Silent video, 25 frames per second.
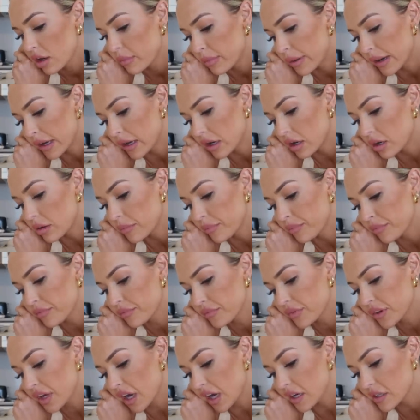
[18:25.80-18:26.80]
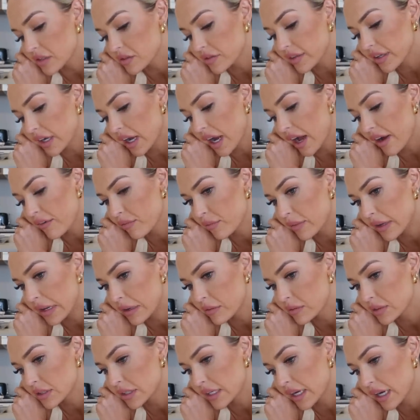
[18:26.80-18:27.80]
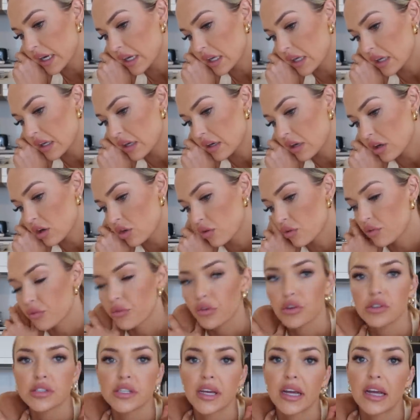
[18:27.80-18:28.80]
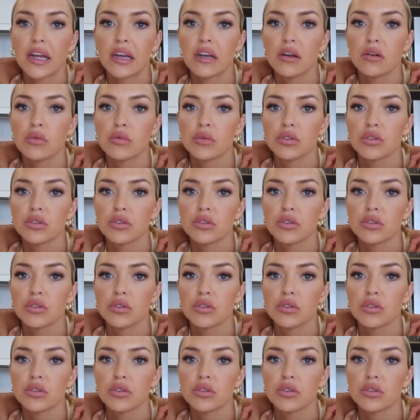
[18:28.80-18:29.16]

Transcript: But um, yeah, I just feel like I haven't been able to get in a good routine